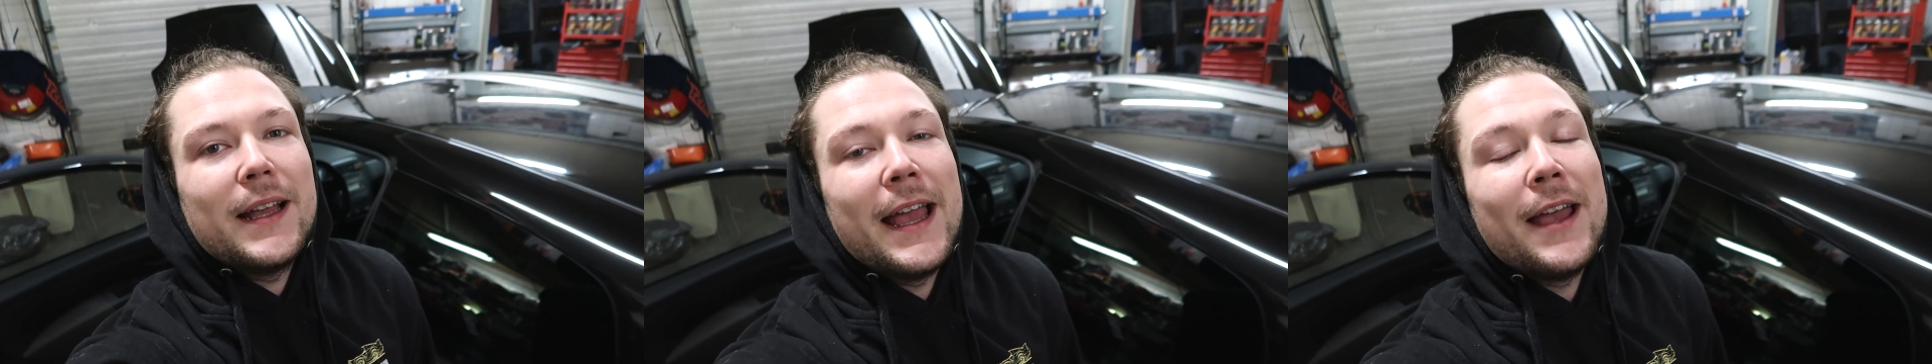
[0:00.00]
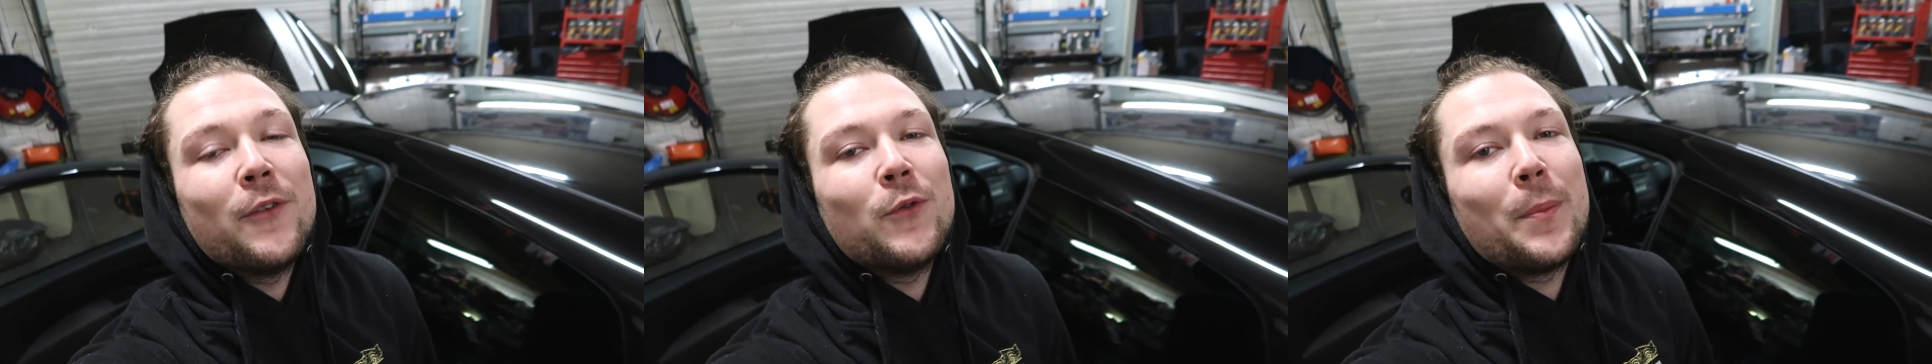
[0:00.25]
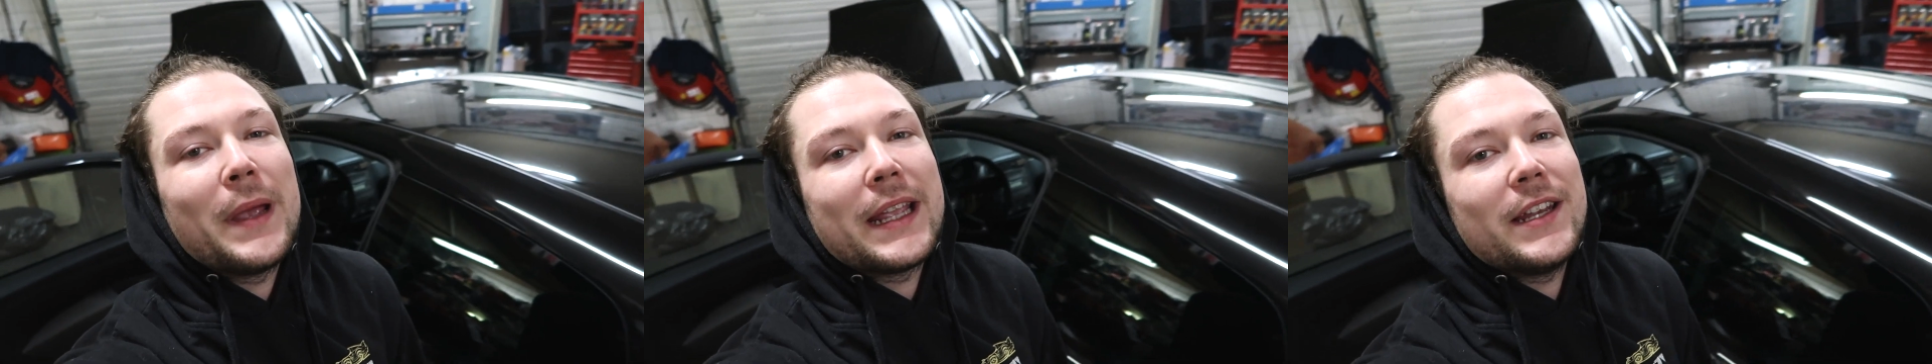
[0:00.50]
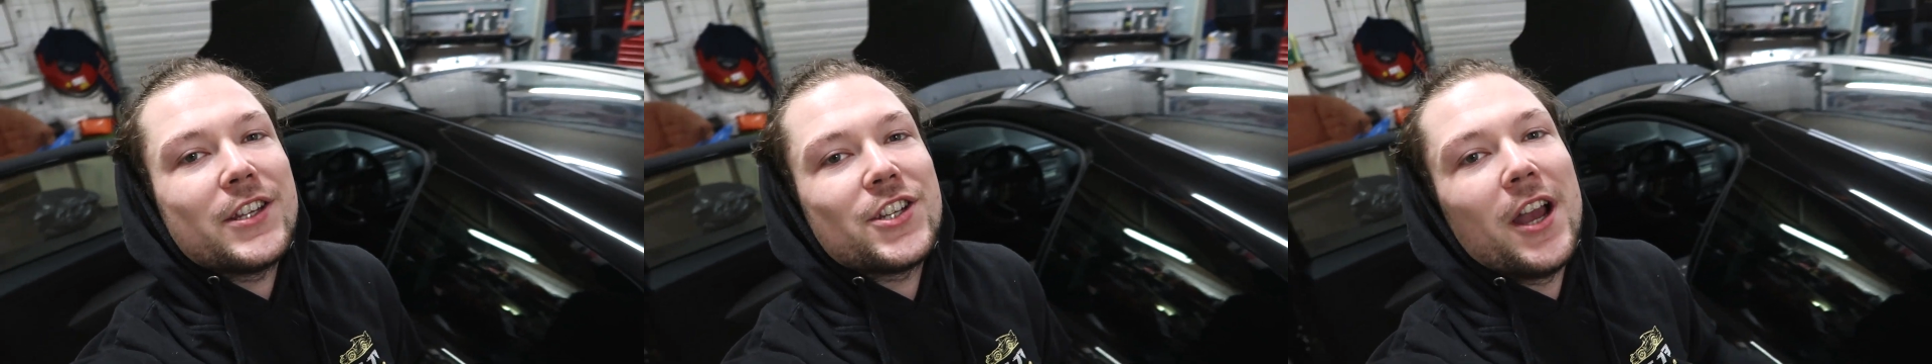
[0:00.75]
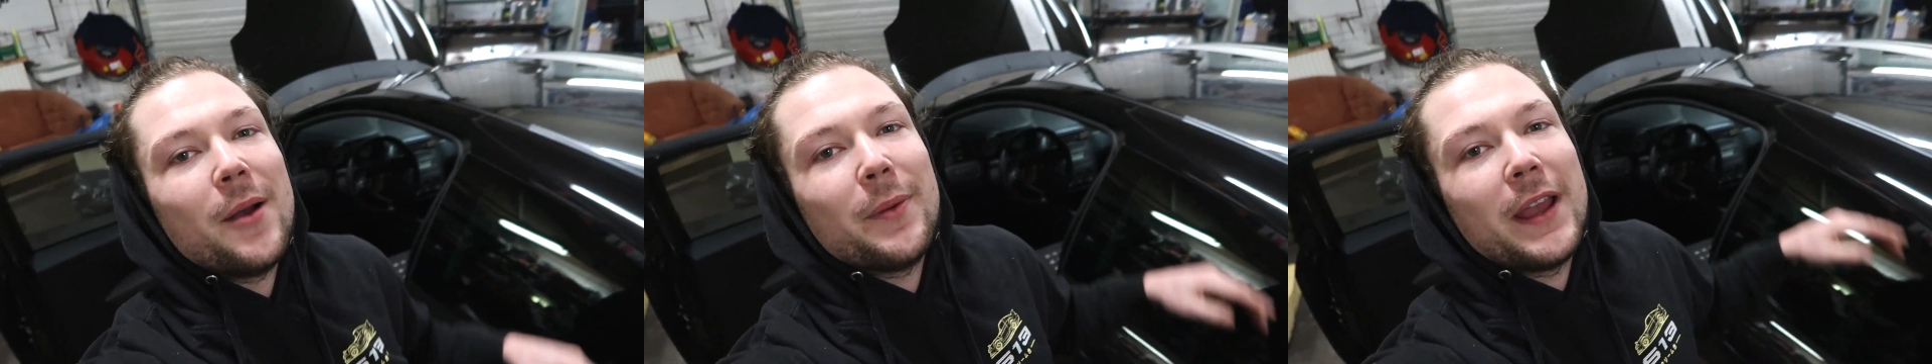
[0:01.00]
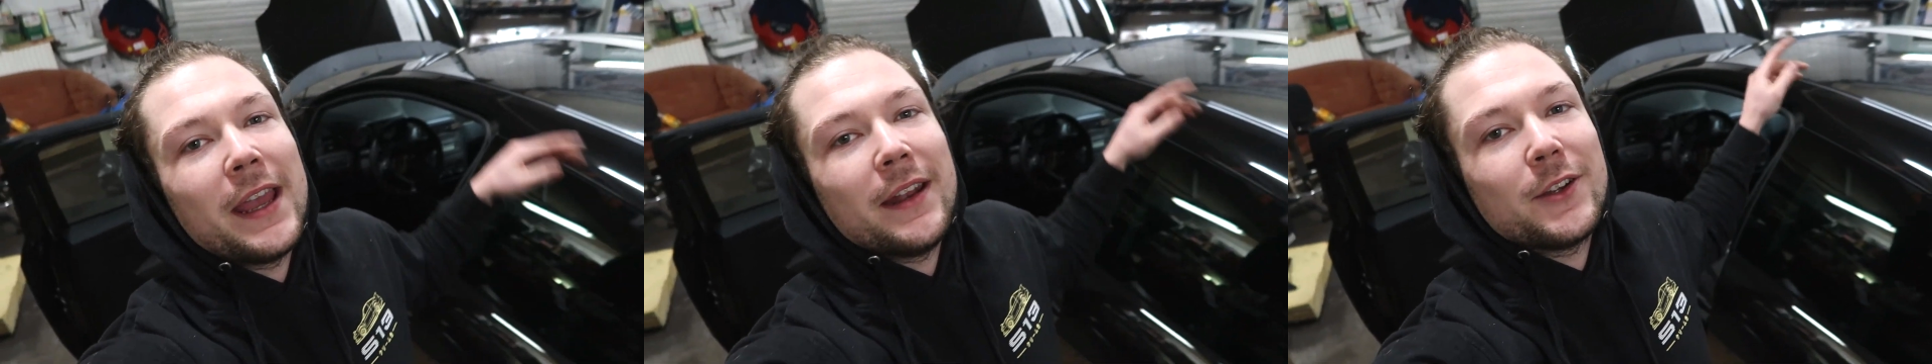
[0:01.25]
And we're back in the
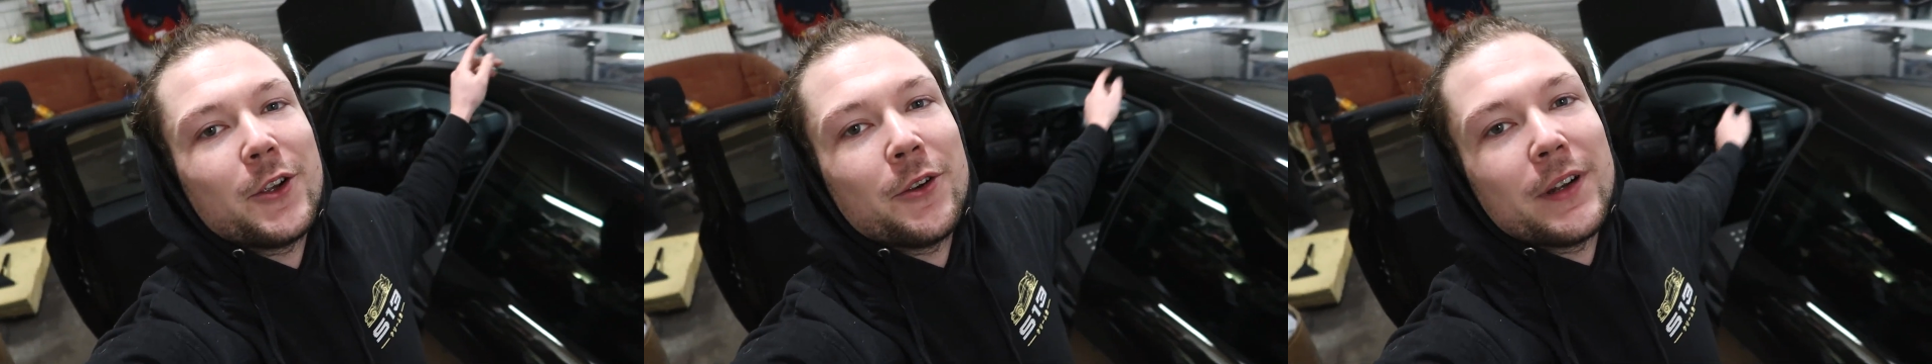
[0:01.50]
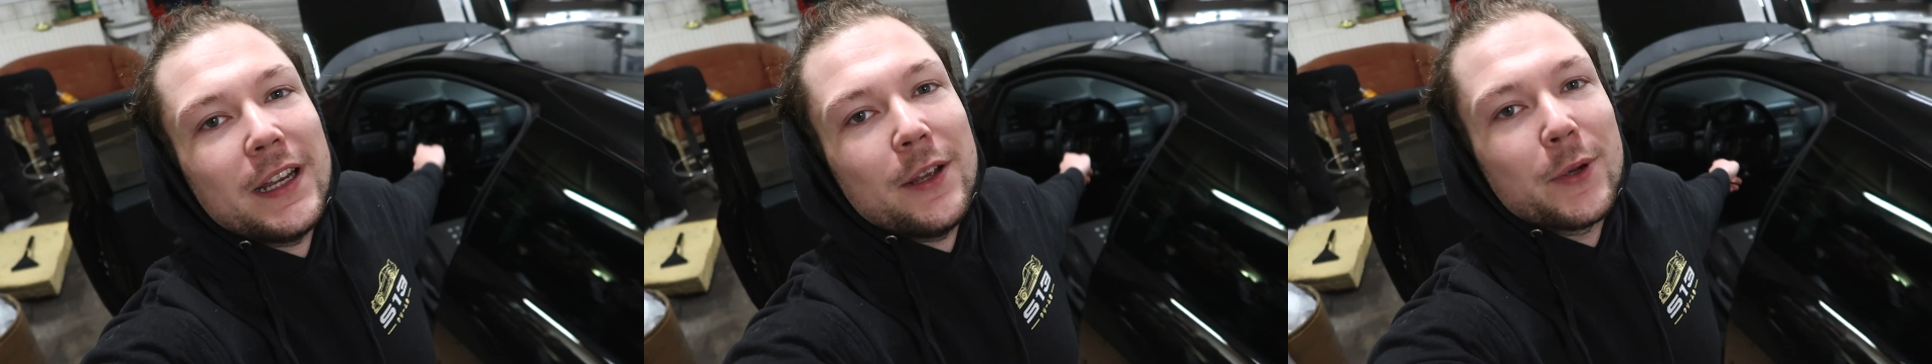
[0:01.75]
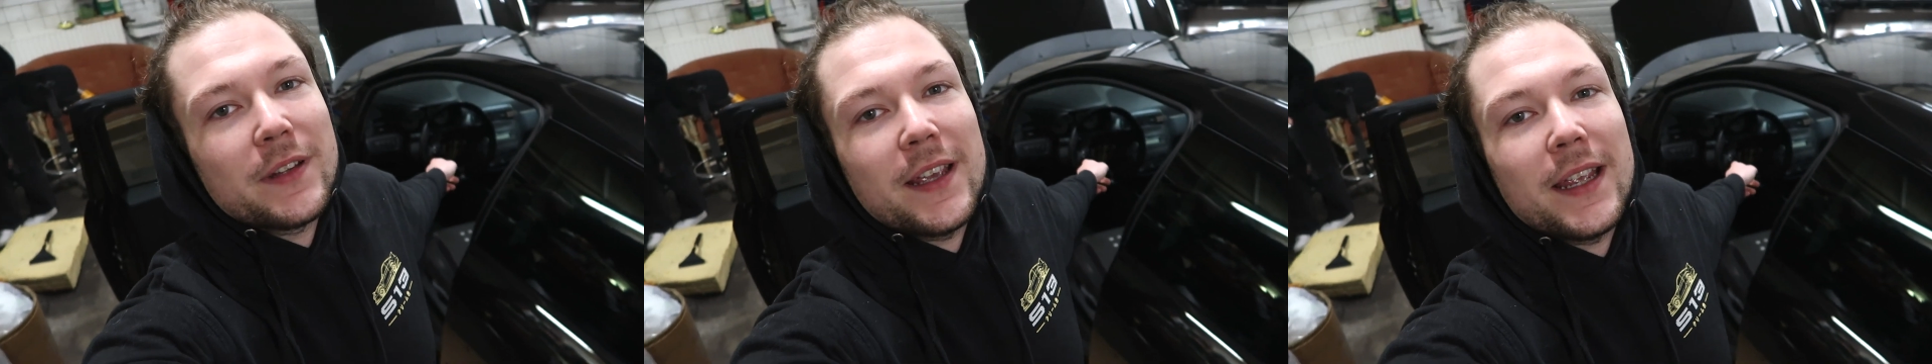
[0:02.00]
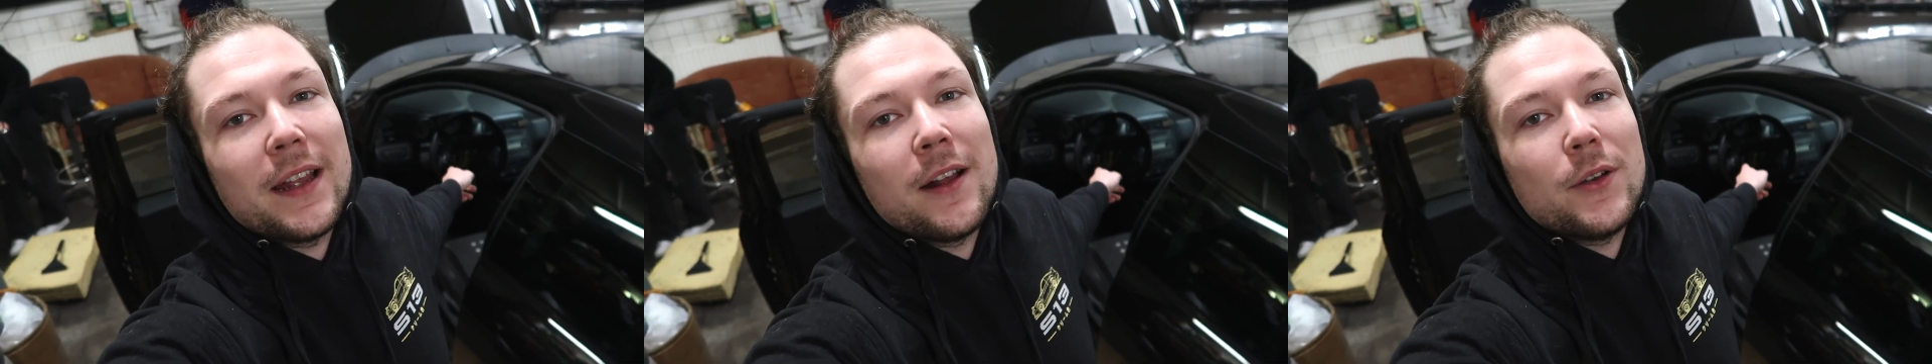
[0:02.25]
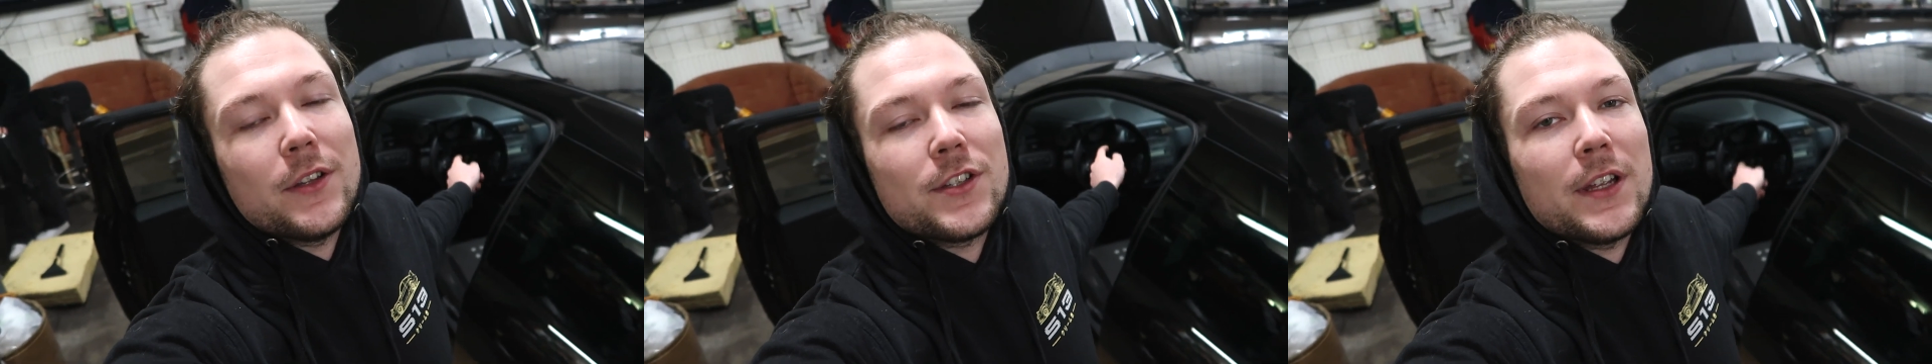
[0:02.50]
shop, and currently we're taking out the